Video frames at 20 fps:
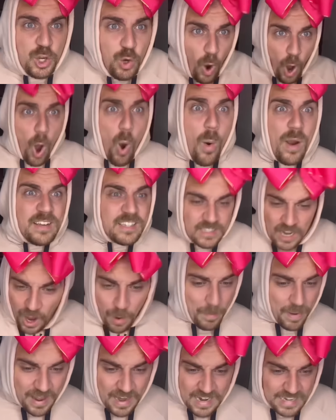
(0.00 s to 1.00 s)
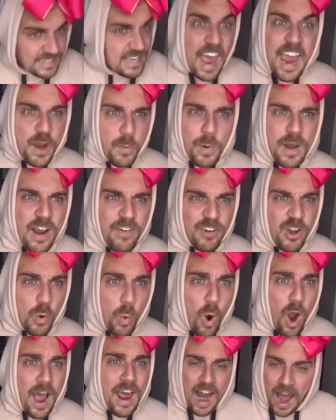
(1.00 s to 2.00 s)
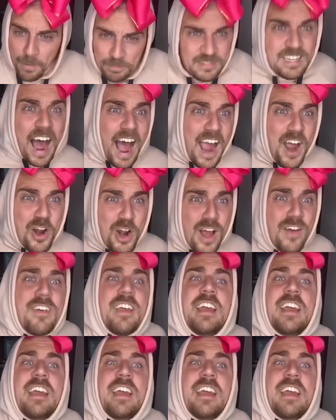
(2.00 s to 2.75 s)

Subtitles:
always come in and take whatever you want. I'm tired of it.